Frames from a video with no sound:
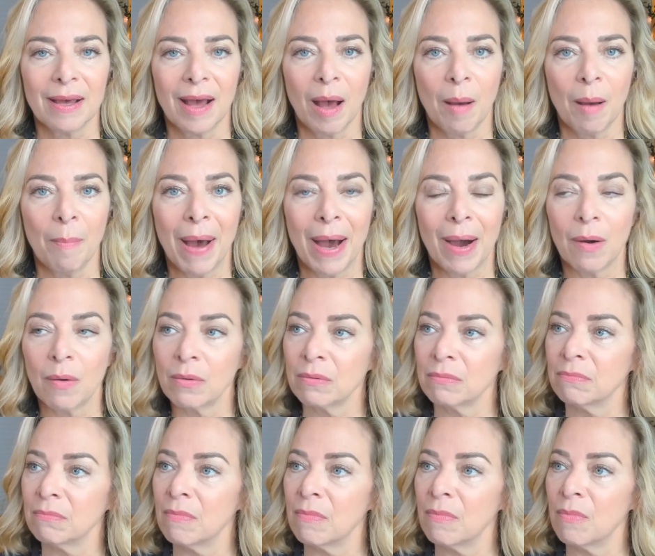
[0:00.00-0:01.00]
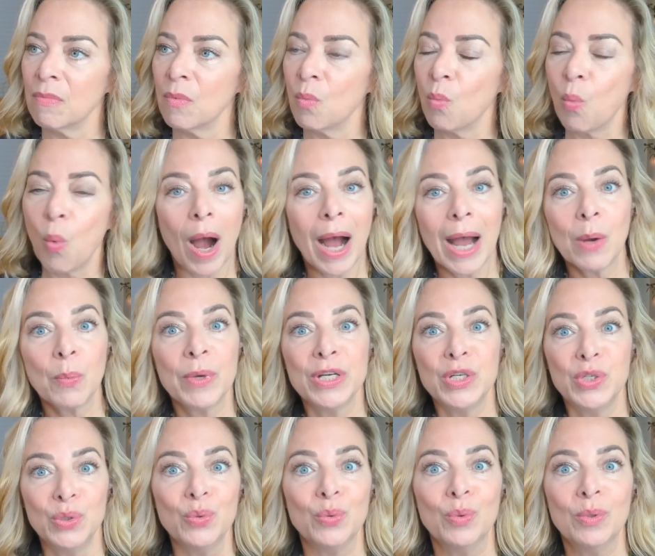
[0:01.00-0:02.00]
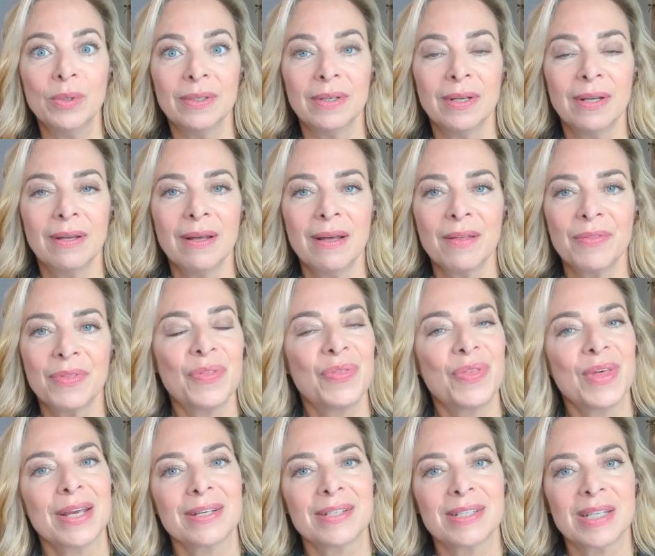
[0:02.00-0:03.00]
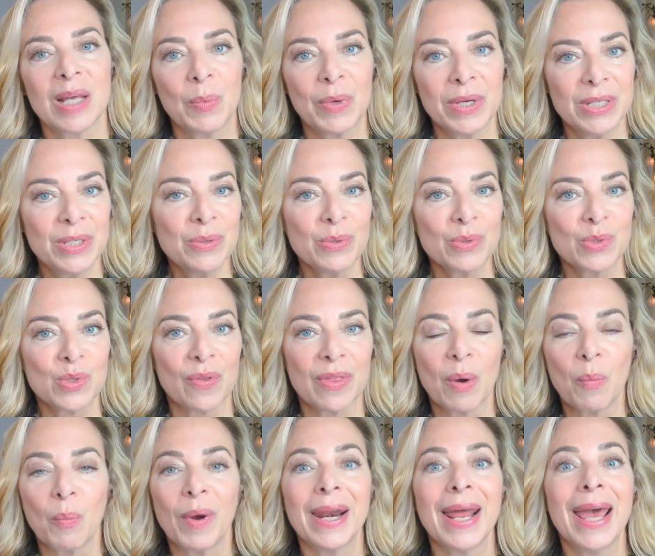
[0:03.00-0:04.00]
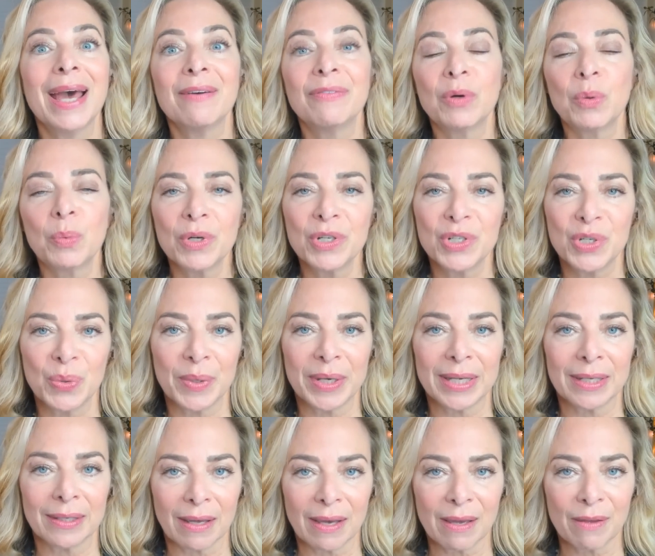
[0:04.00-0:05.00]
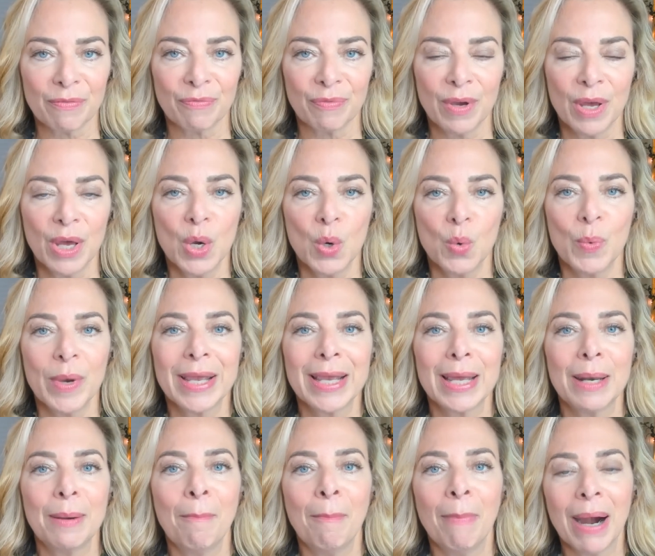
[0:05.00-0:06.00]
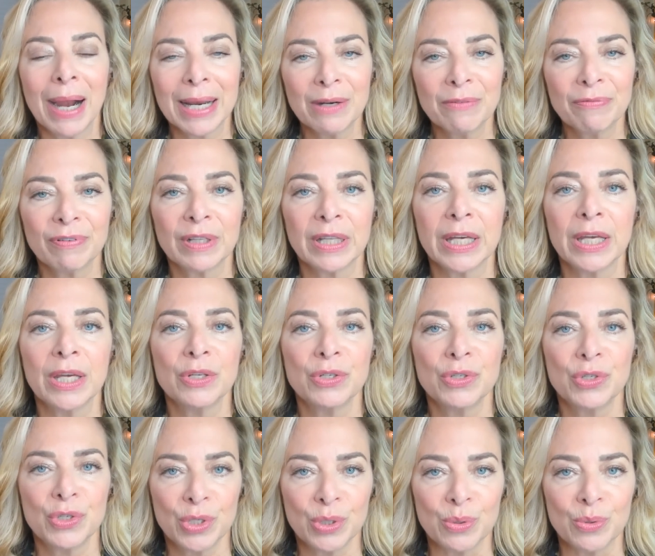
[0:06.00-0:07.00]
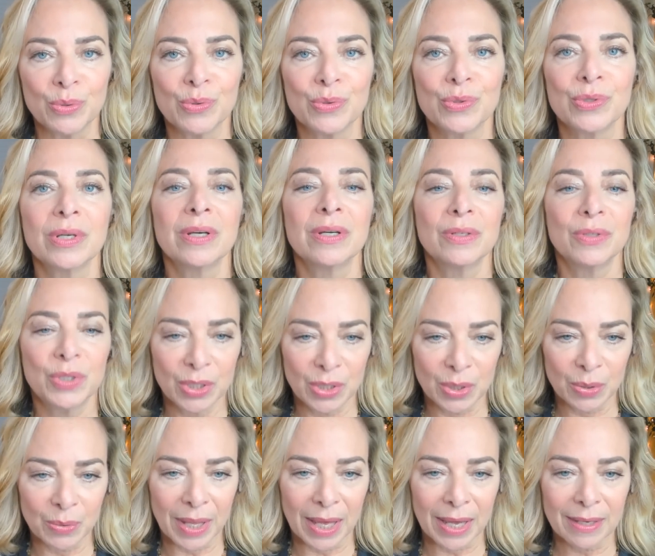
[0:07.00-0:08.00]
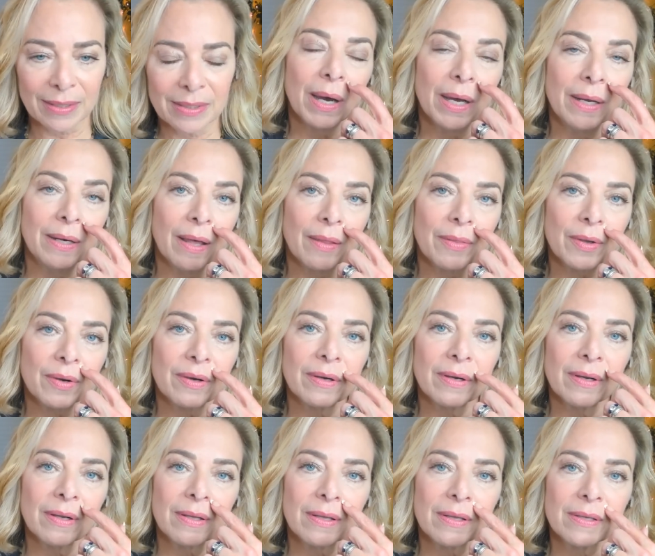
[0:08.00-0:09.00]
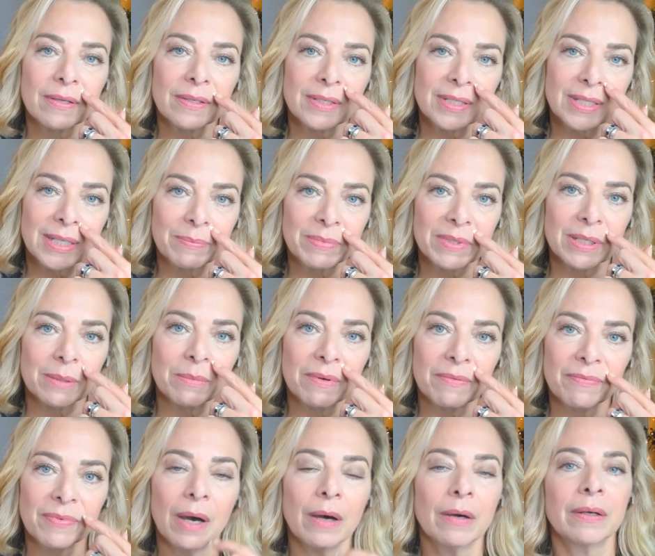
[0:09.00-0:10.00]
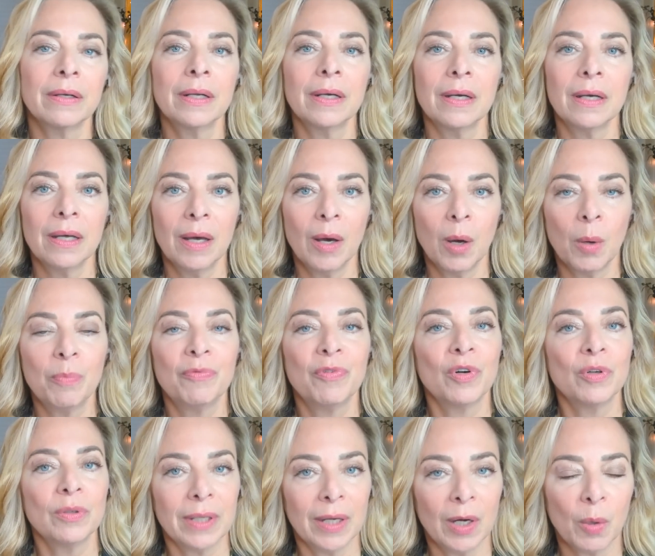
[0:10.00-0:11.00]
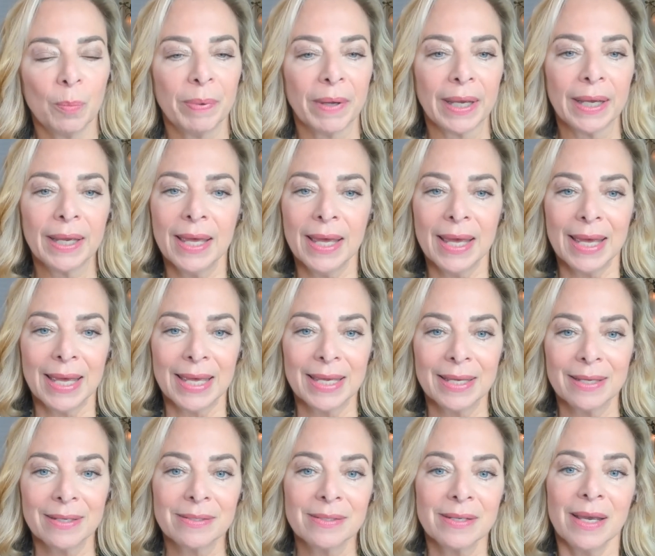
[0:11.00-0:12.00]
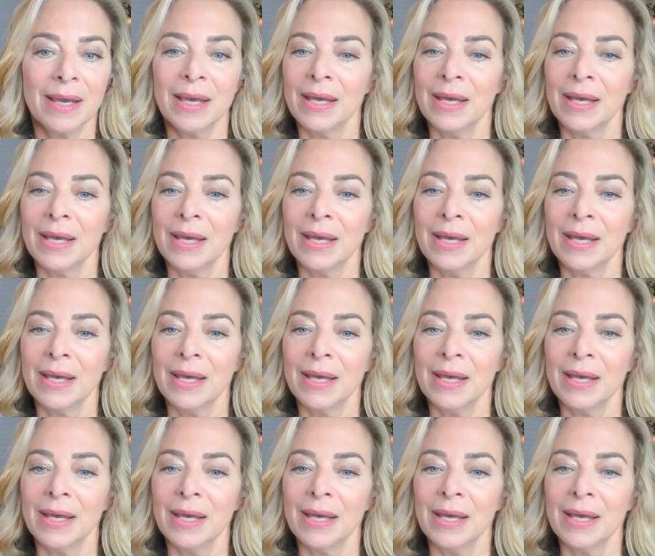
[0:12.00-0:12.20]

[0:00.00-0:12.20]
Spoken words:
about why we do the things that we do, so that whatever we're doing in life, we can mindfully choose to do that. Another symptom of unhelpful helping is